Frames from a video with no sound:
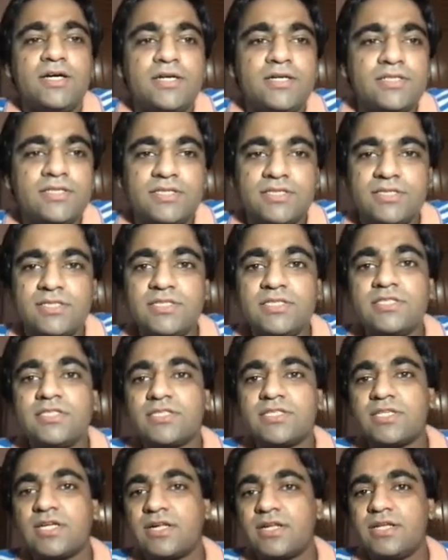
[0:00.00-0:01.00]
This is a
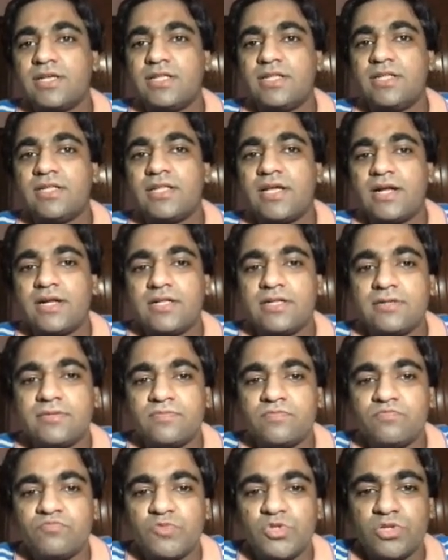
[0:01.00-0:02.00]
screen that,
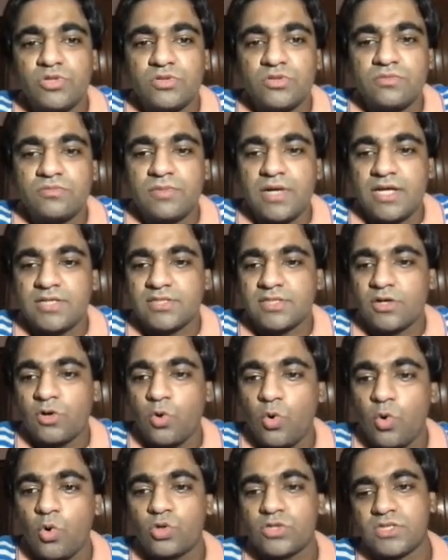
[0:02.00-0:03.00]
as a
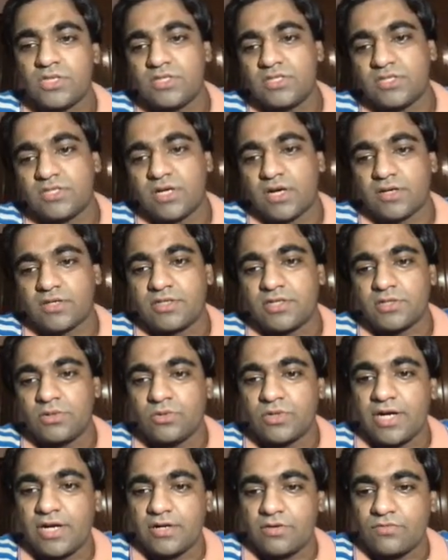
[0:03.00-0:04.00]
course instructor, you
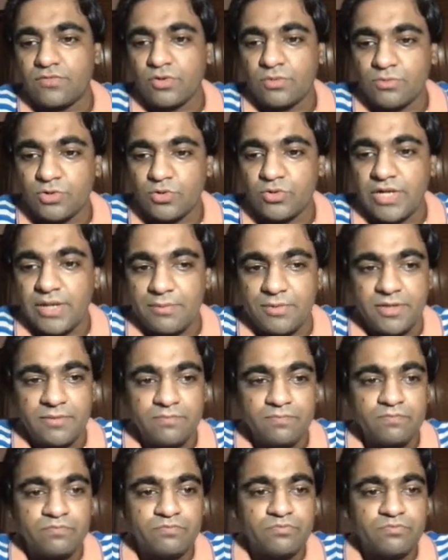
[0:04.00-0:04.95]
get from Udemy,